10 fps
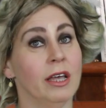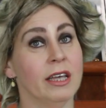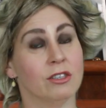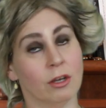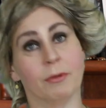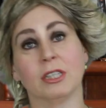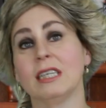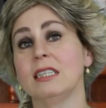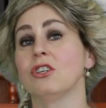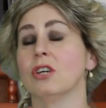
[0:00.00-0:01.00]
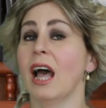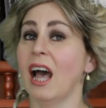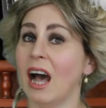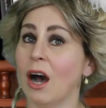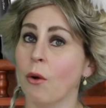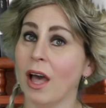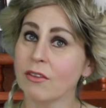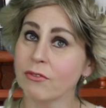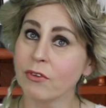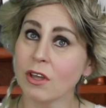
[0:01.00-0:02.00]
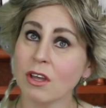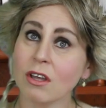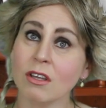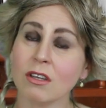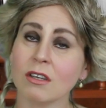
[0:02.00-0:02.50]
interpretation. However,